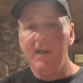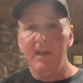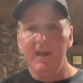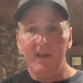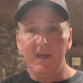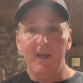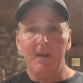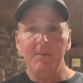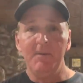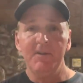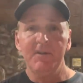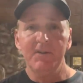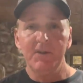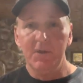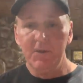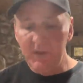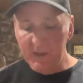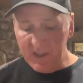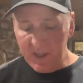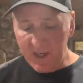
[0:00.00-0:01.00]
And I'm going to show
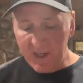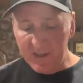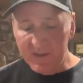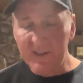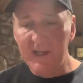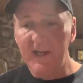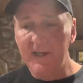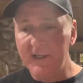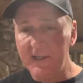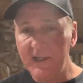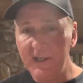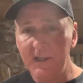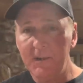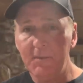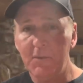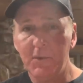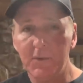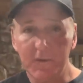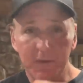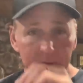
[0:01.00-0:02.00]
you guys how to get
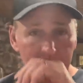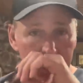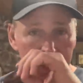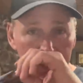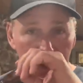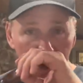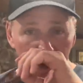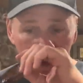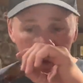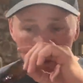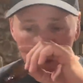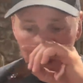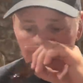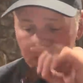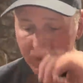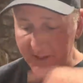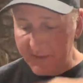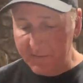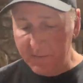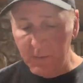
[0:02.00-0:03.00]
them where they're just
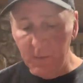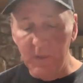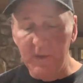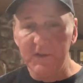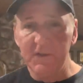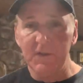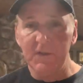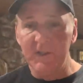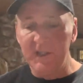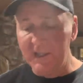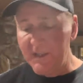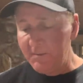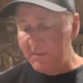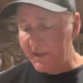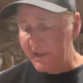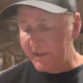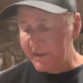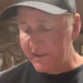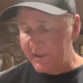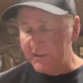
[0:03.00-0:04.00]
perfect once you get them
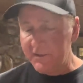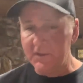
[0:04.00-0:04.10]
like this.